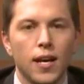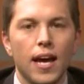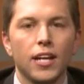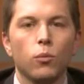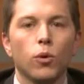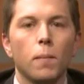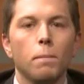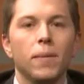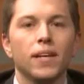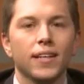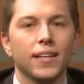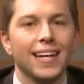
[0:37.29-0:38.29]
and he won $1.5
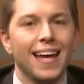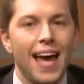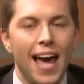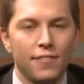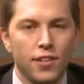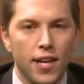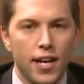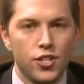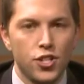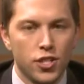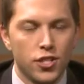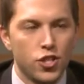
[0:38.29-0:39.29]
million of that
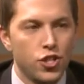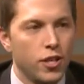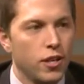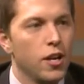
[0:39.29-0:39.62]
just this year.